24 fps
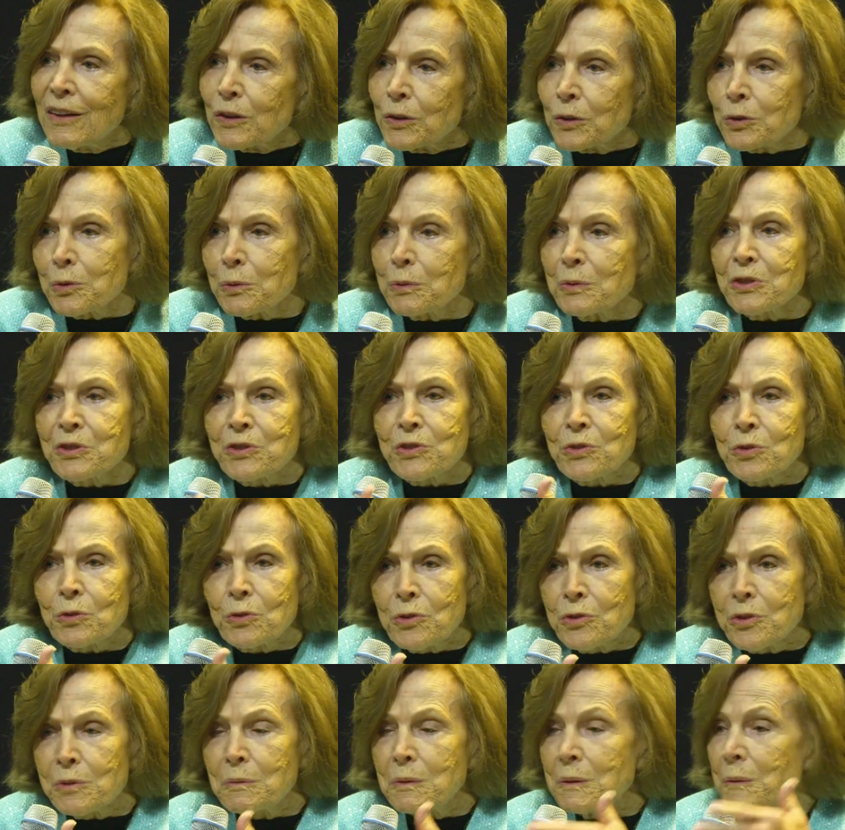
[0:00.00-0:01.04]
or to
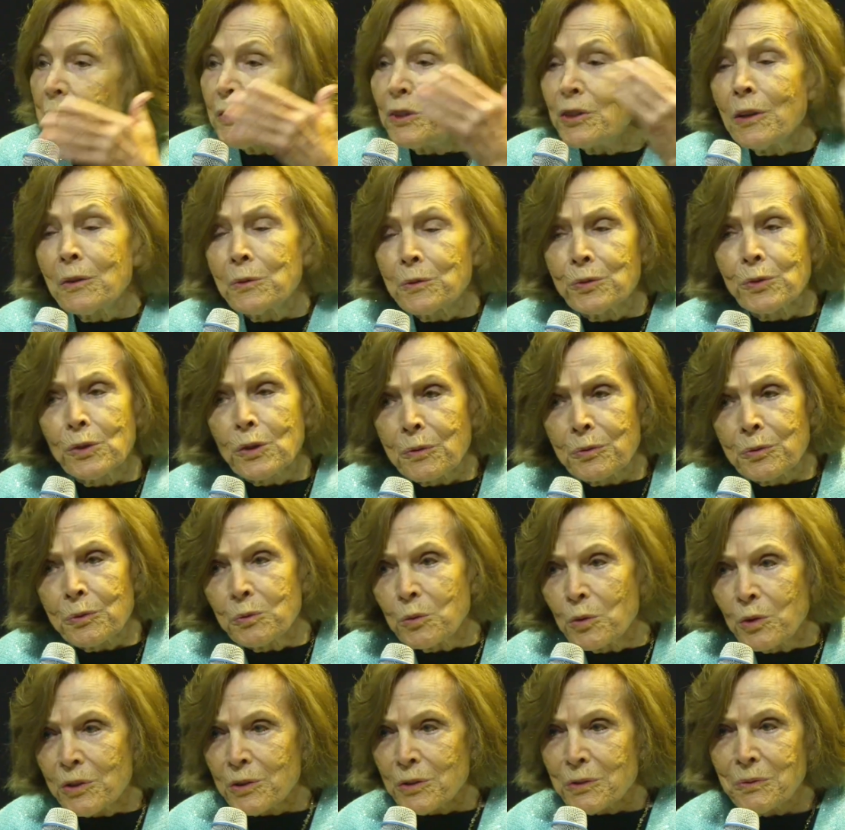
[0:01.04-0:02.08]
restore them. I mean, not far
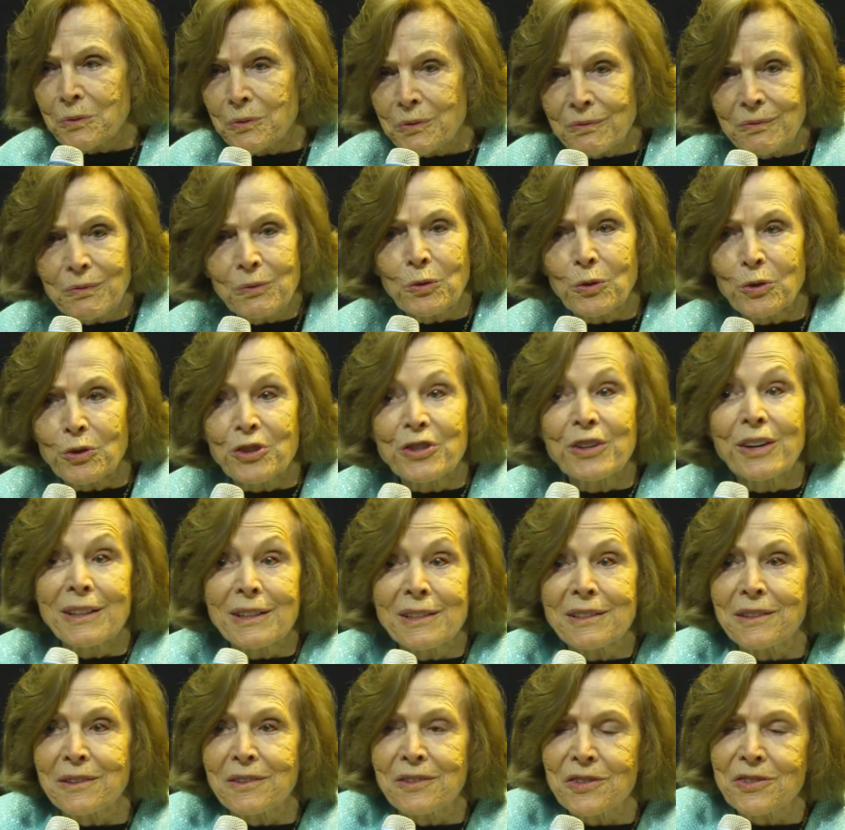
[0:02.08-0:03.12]
from where we're
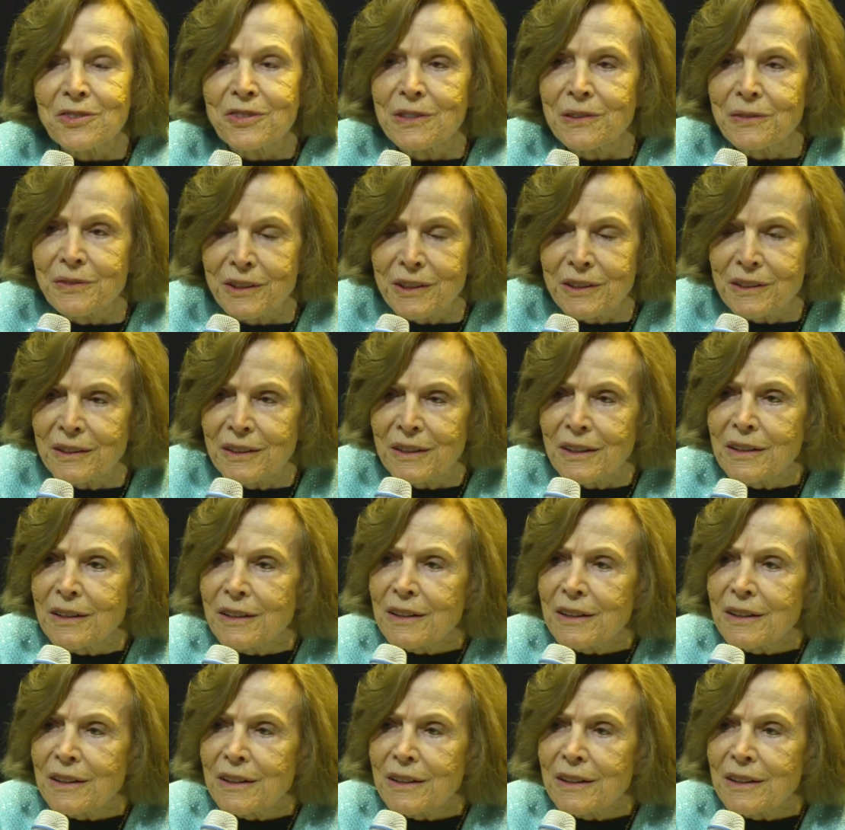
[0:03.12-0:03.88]
dining this evening,